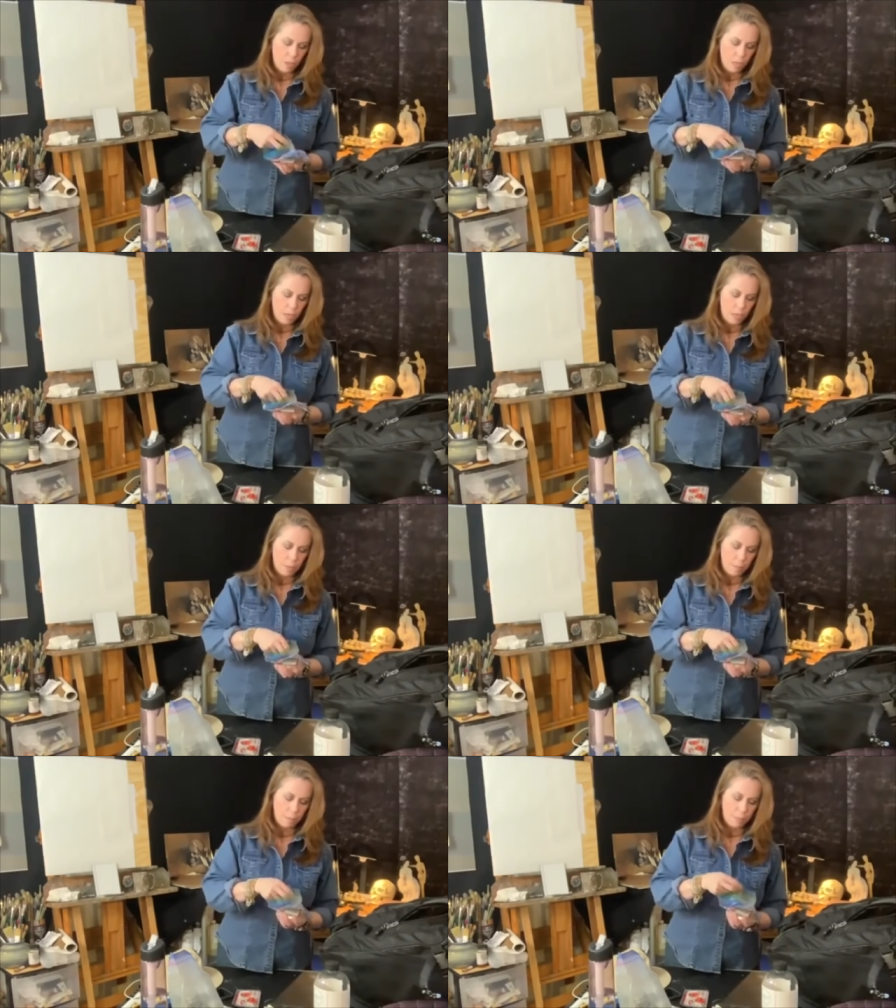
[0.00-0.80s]

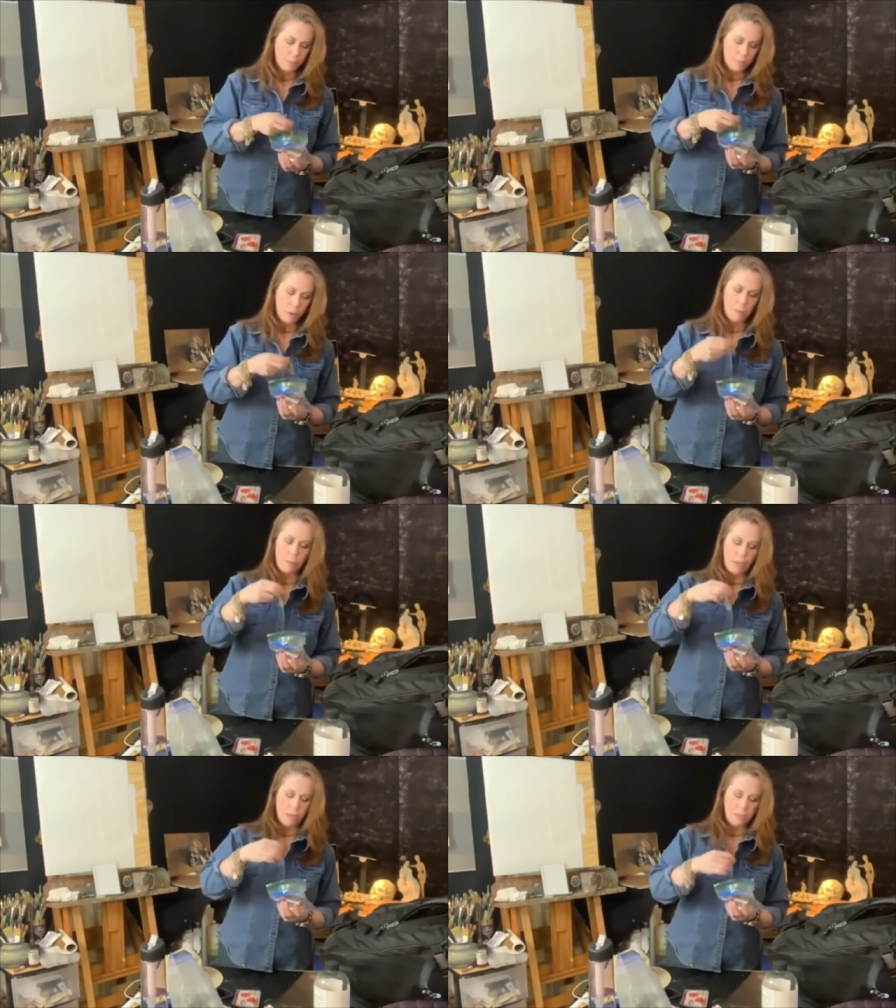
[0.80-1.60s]
Um, some rubber
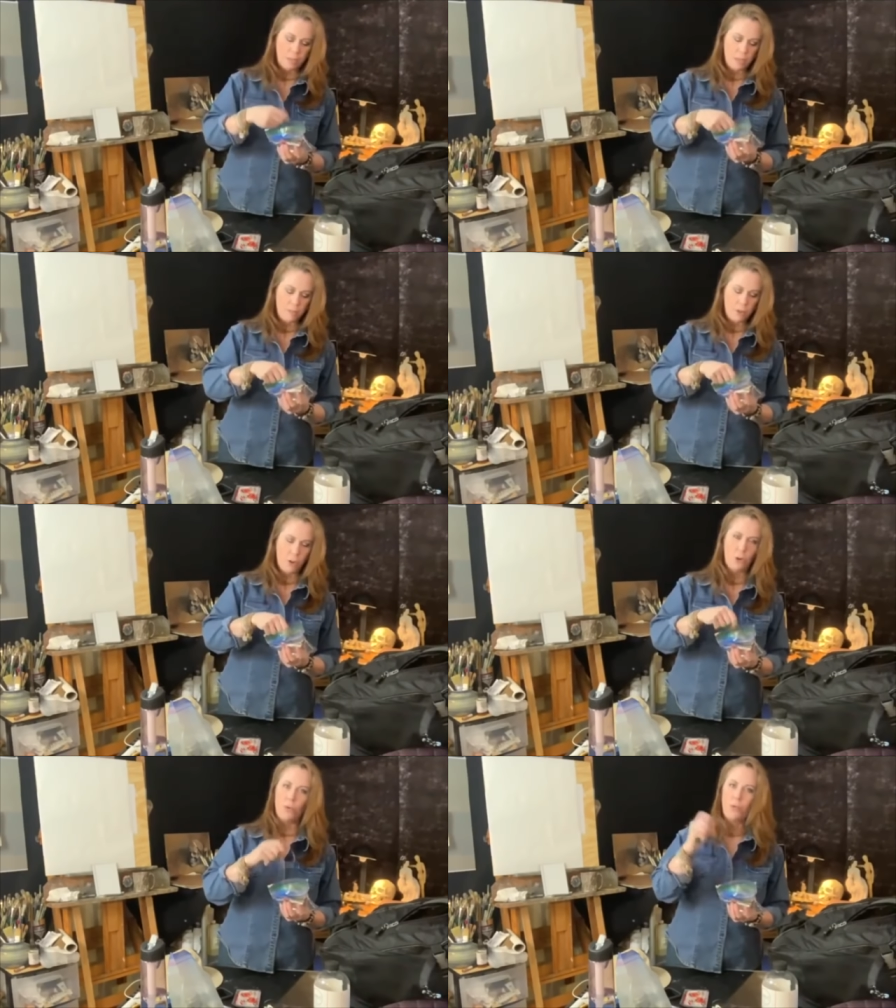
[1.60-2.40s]
bands, never
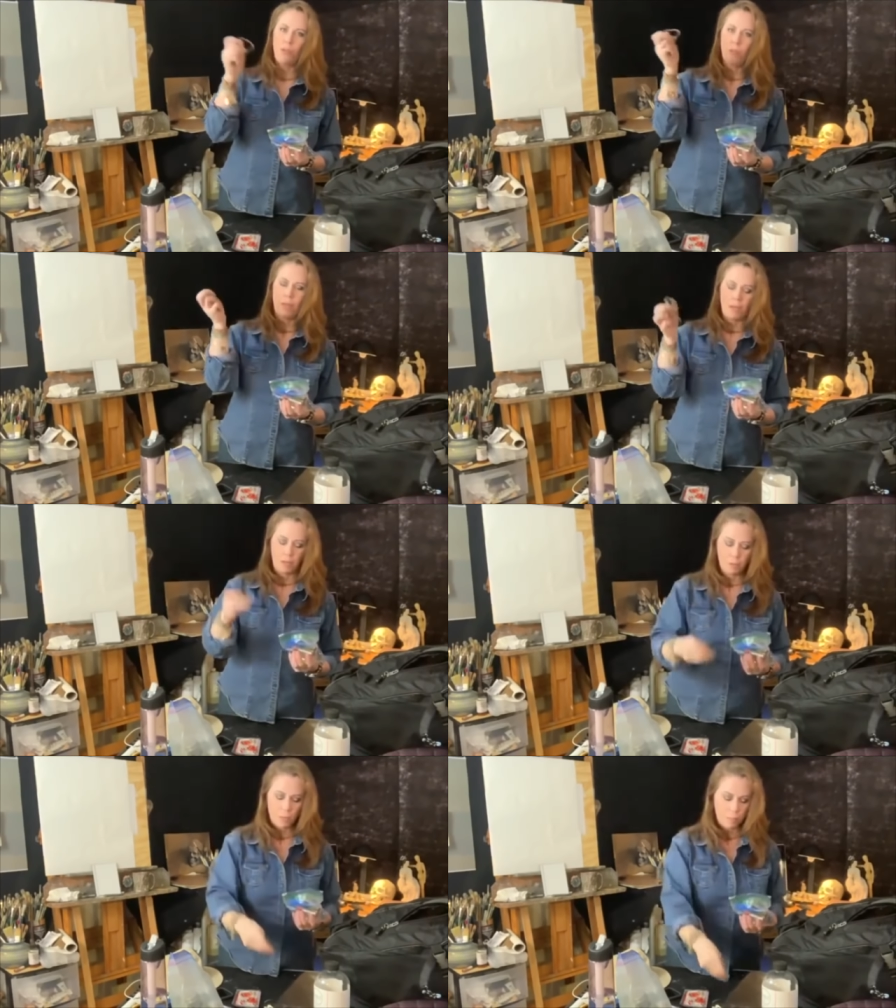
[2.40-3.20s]
know when you might
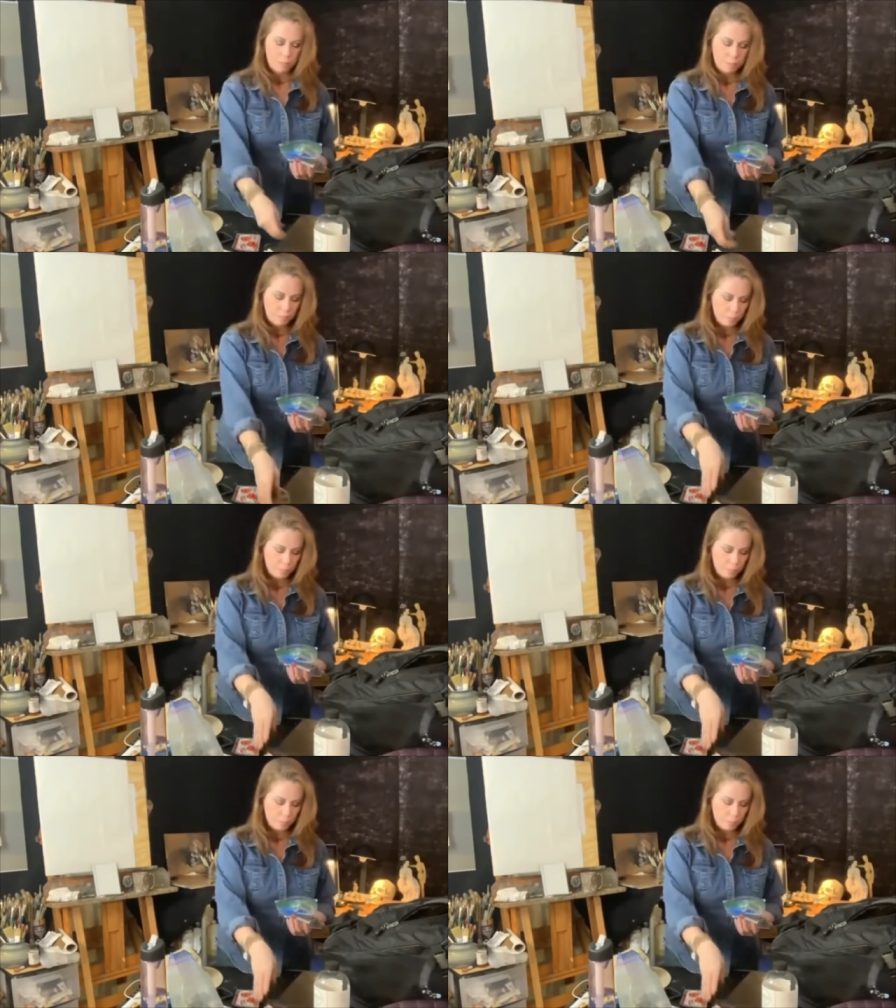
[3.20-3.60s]
need one.